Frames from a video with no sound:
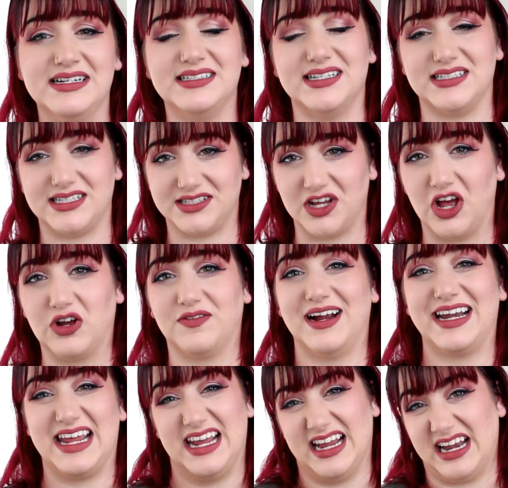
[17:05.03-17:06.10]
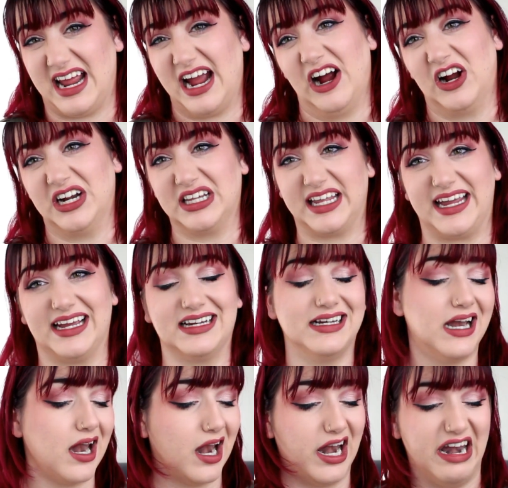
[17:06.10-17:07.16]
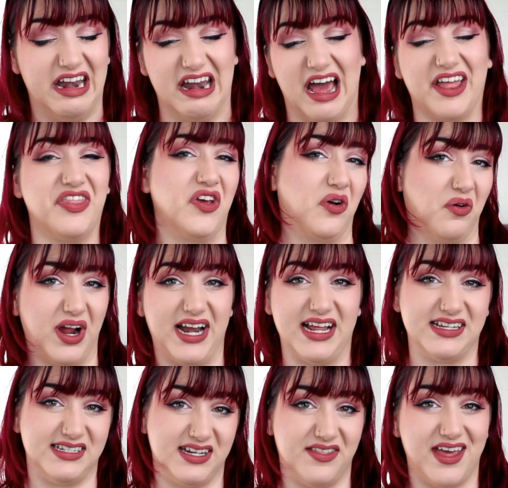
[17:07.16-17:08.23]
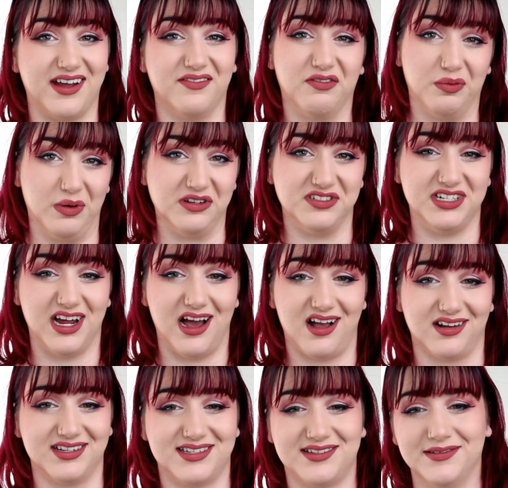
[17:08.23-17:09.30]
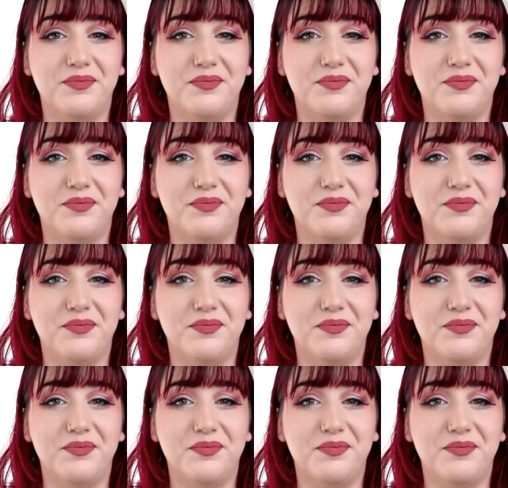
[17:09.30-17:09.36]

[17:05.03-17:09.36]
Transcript: since it's already inherently not the greatest thing for most dogs.